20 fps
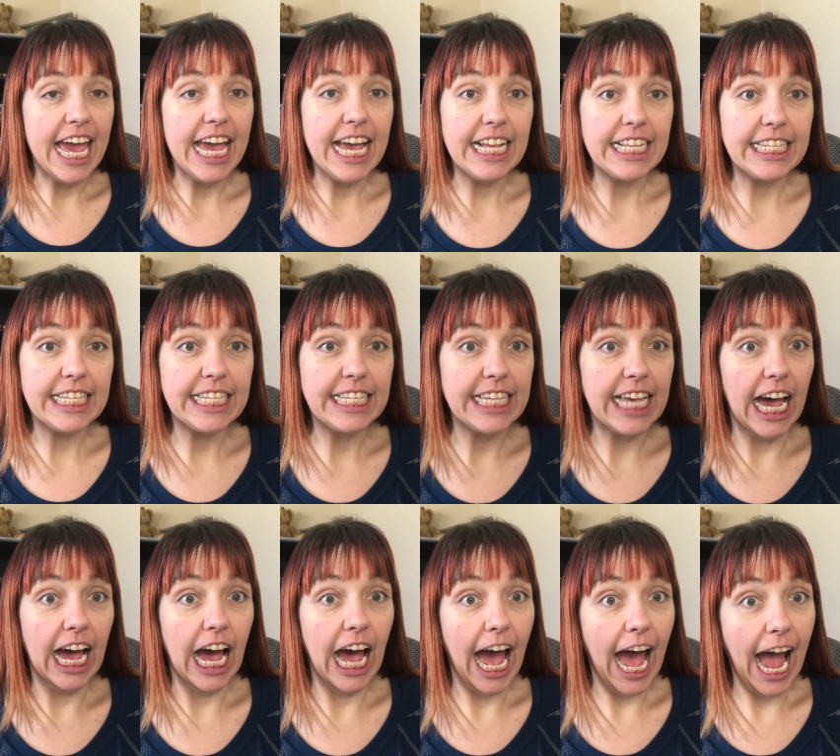It's,
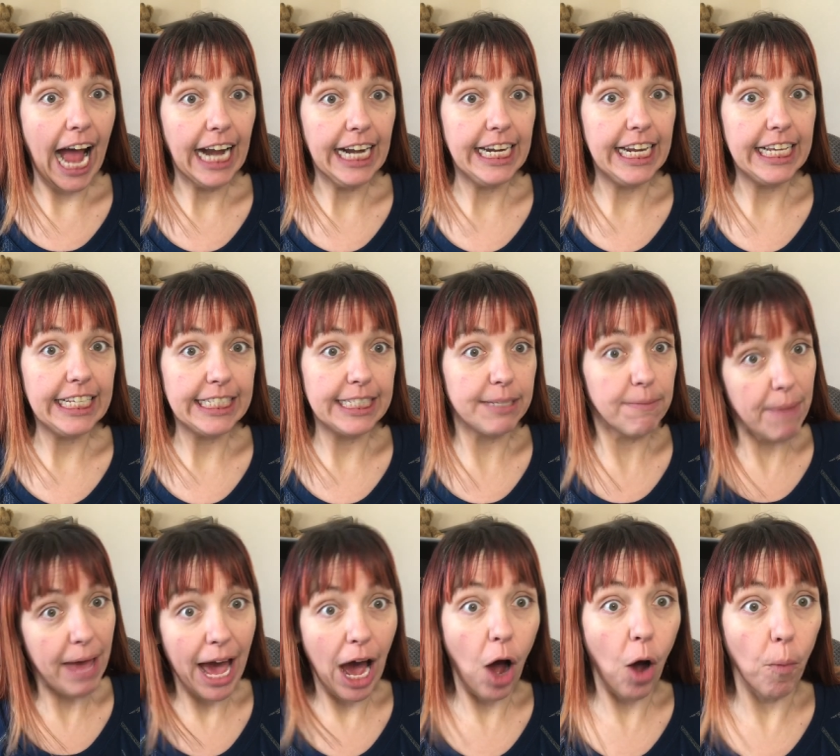uh, I need
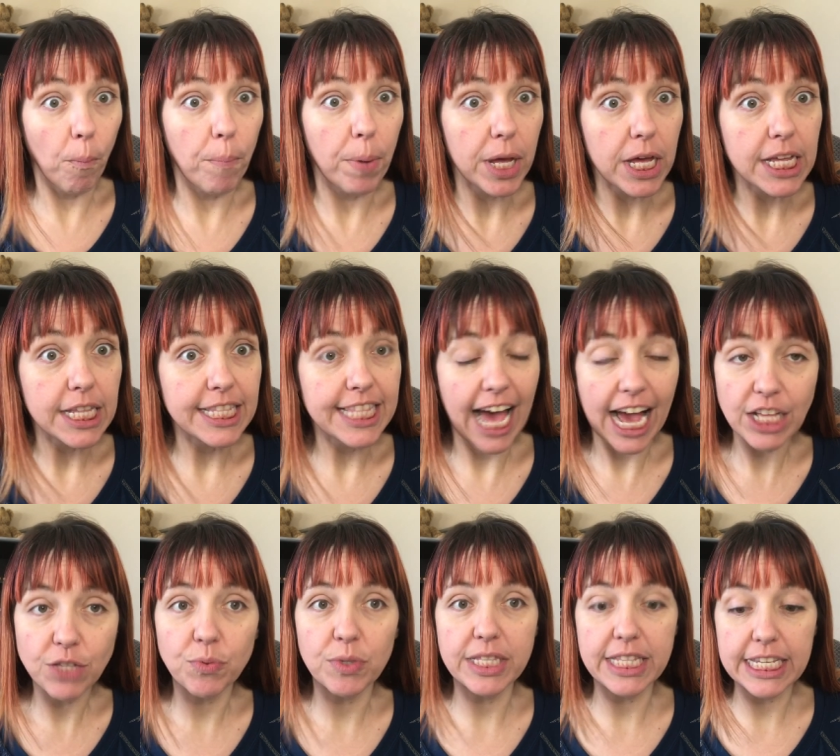some help.
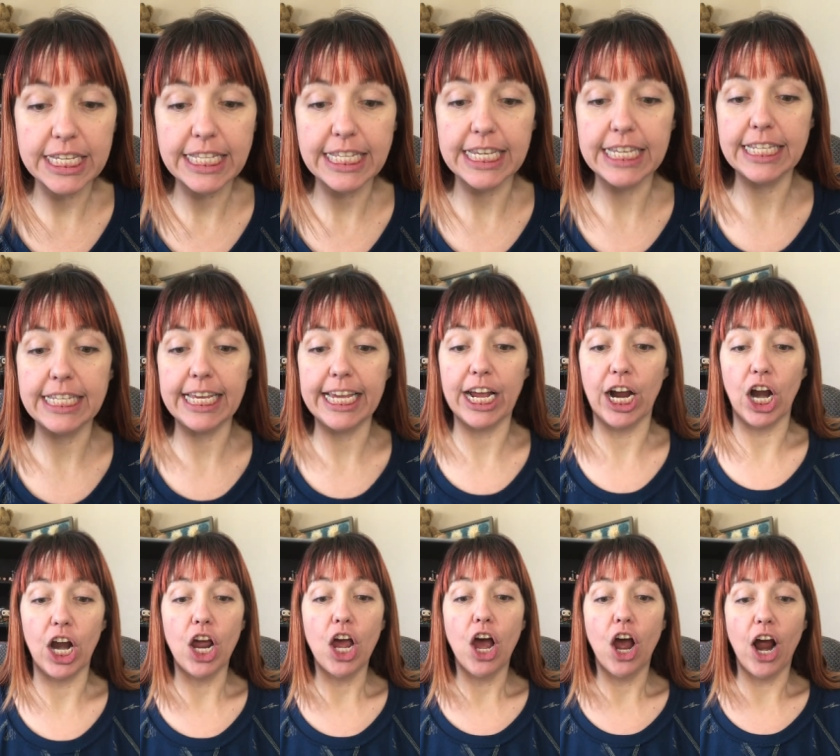That's what this is
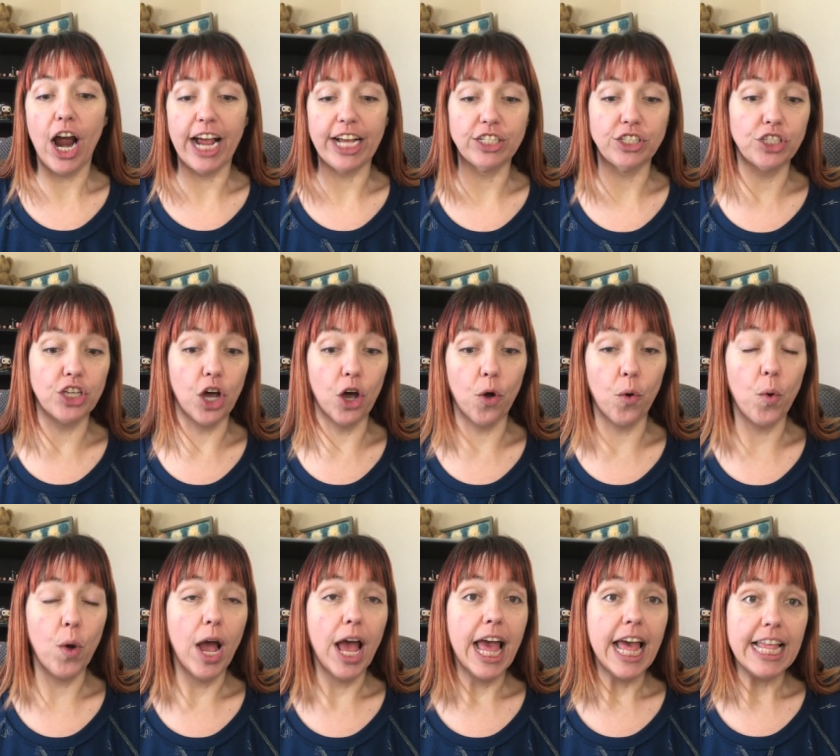here. All right,
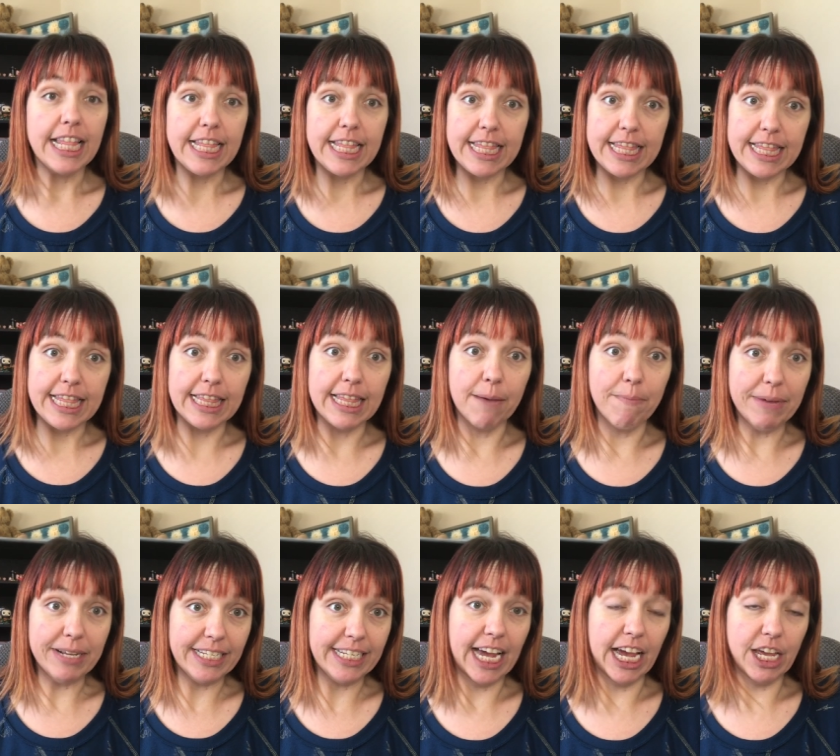so let
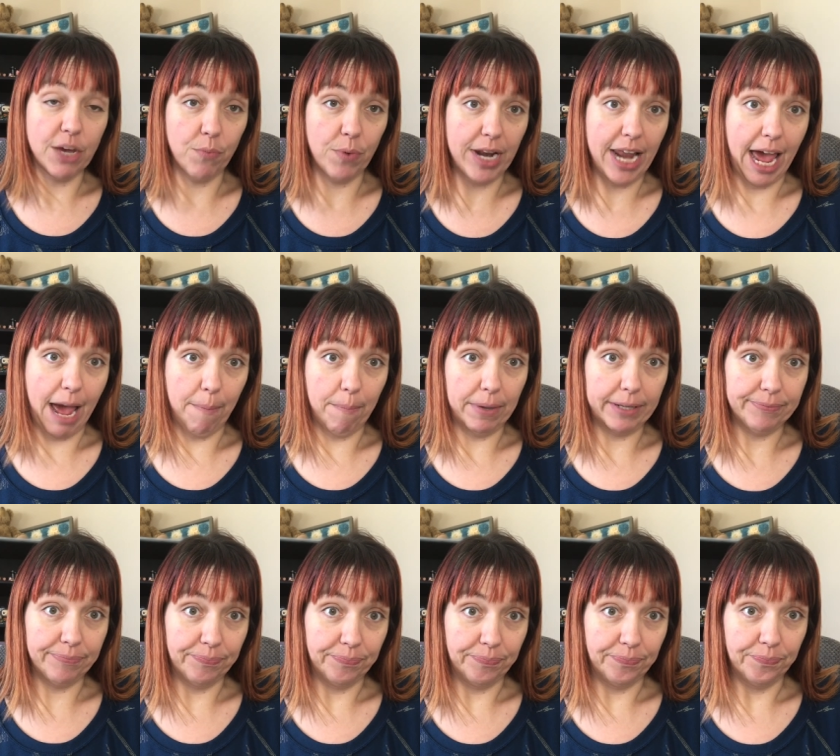me tell you what happened.
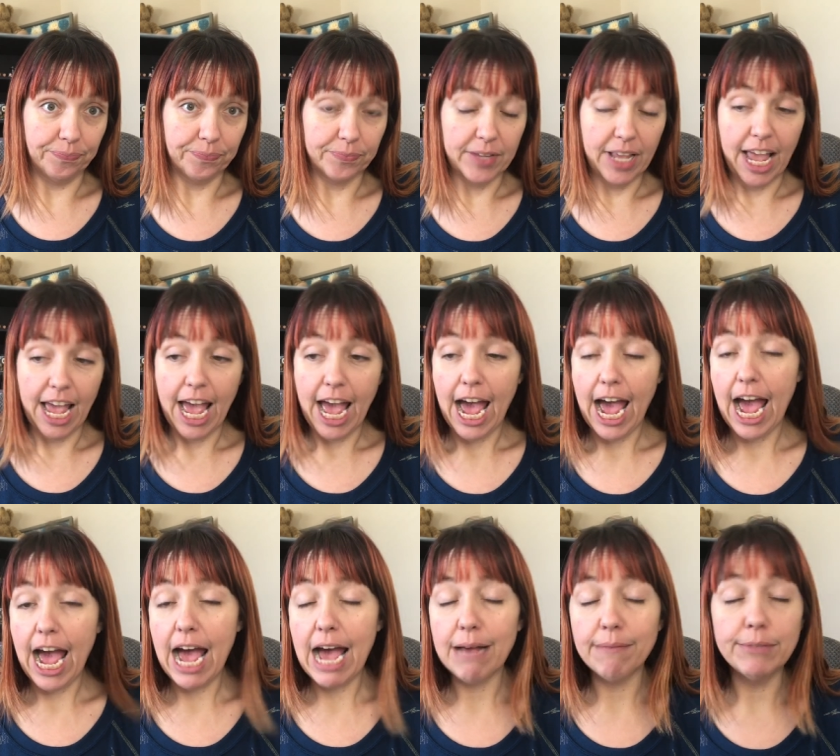
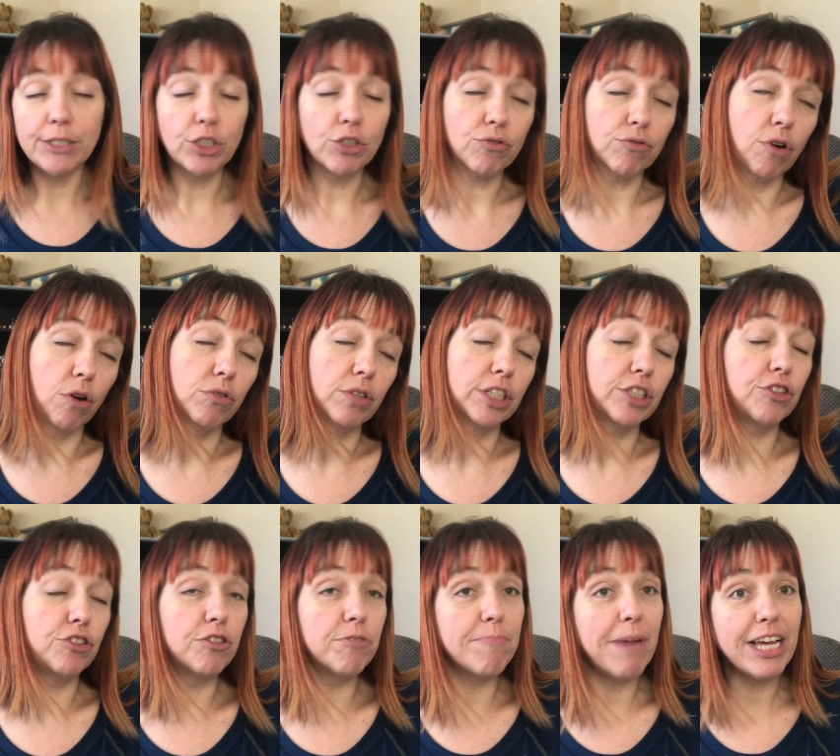I'm
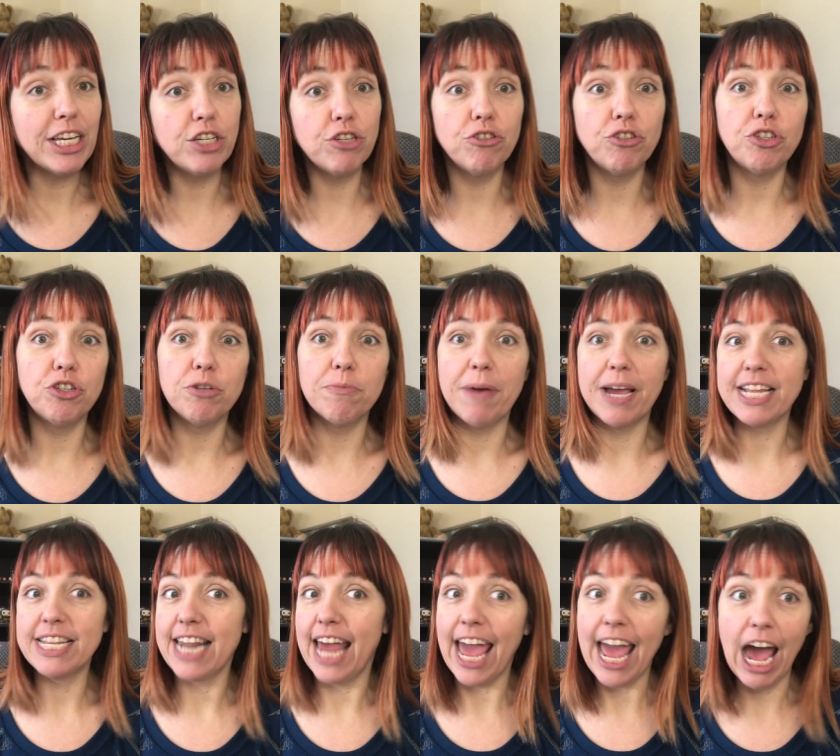scrolling through my YouTube,
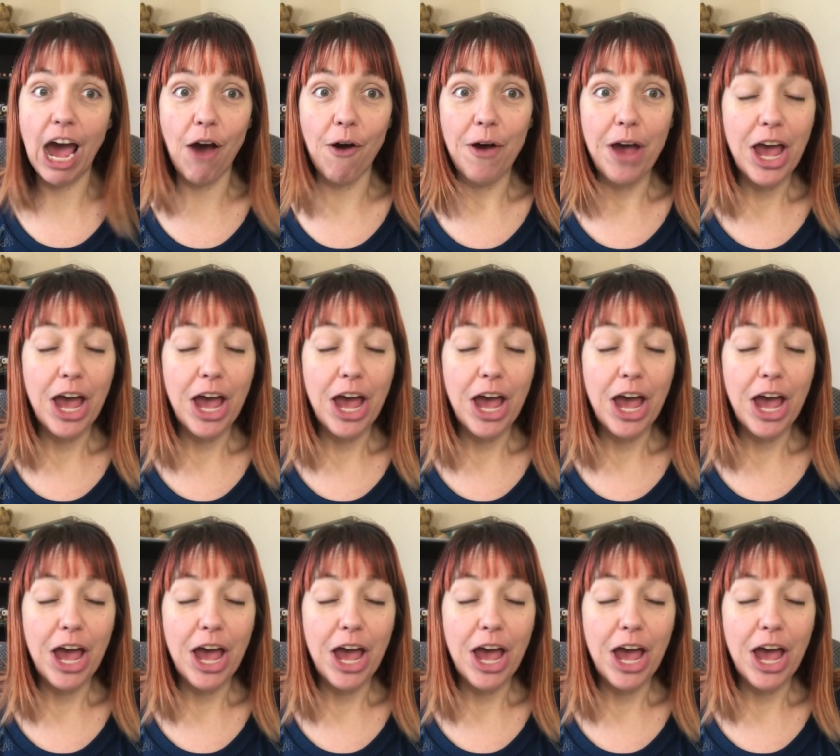and now